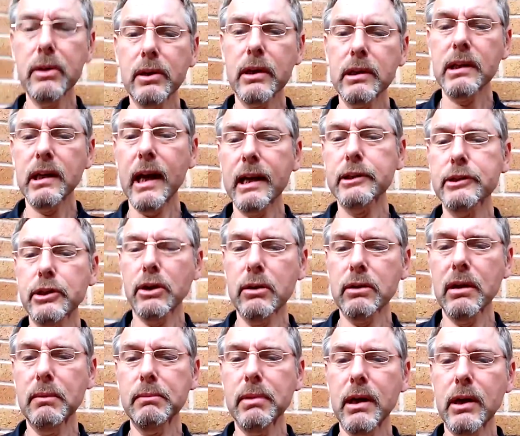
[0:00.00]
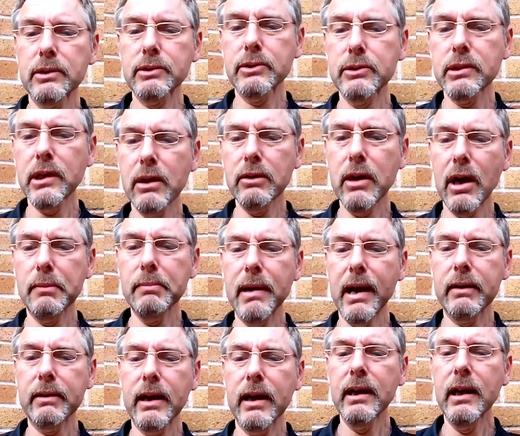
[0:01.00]
products like chocolate bars or cocoa
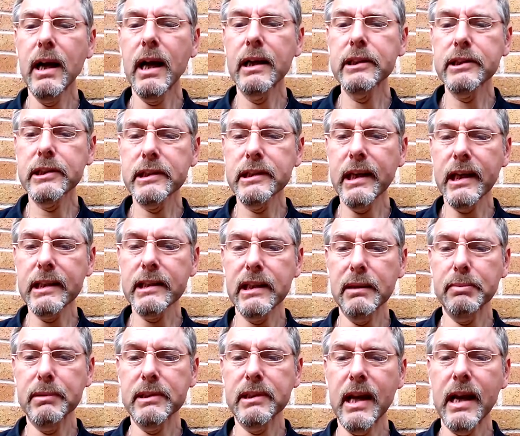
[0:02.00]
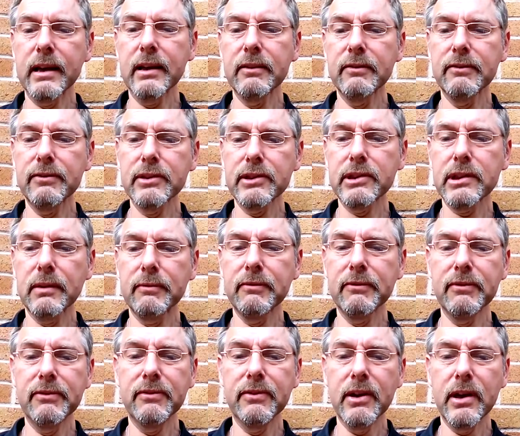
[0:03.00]
powder, and 60% for
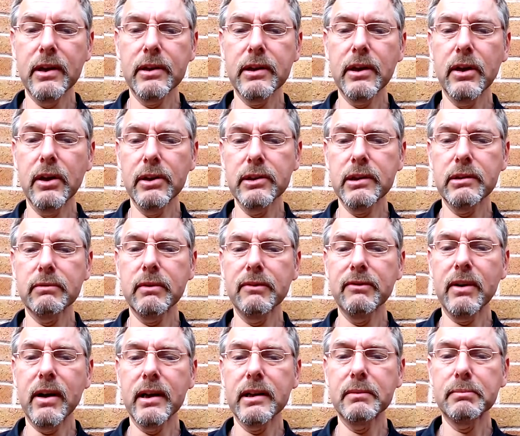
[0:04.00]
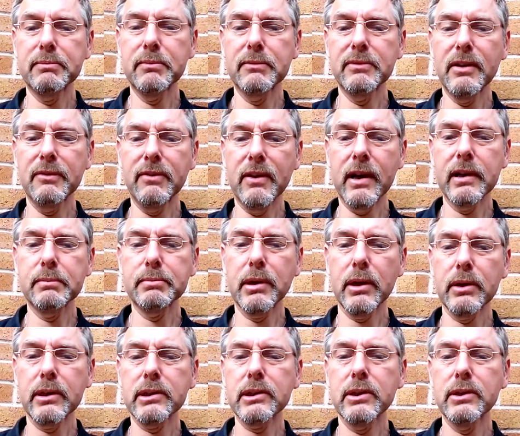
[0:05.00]
some further other refined
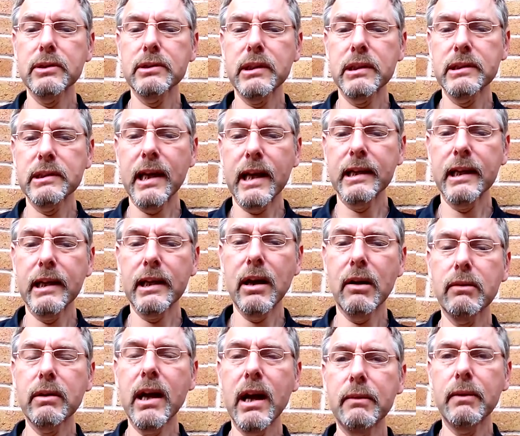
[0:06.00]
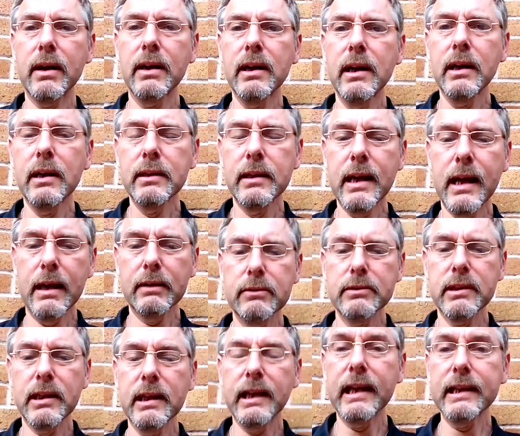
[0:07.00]
products containing cocoa.
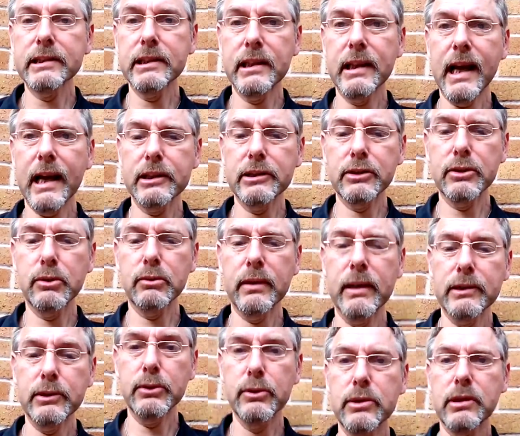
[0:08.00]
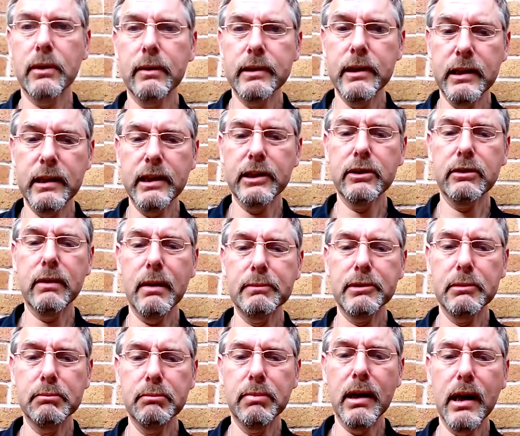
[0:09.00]
Now, the link to that story is also in the
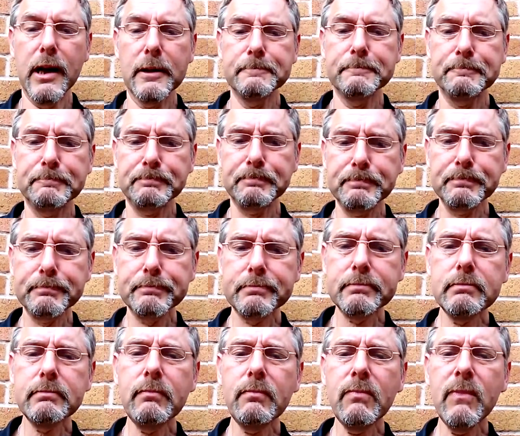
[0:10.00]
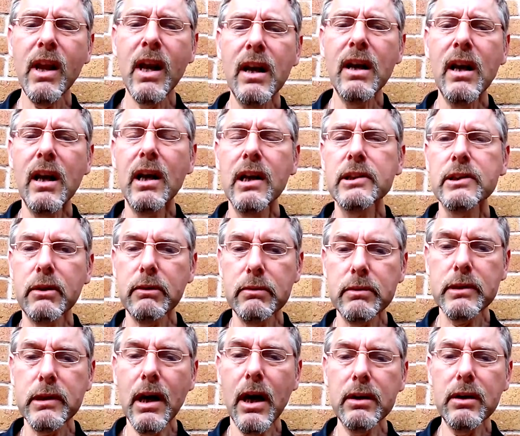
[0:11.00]
description below. So
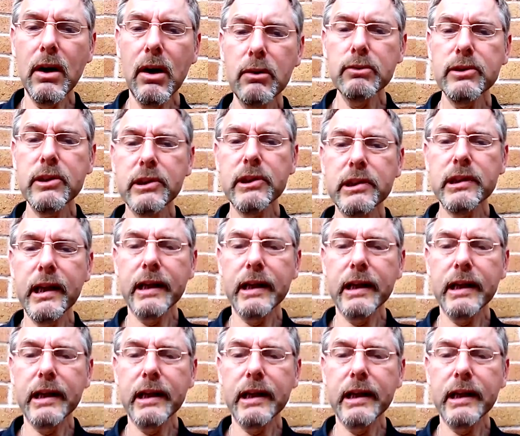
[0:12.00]
Ghana holds a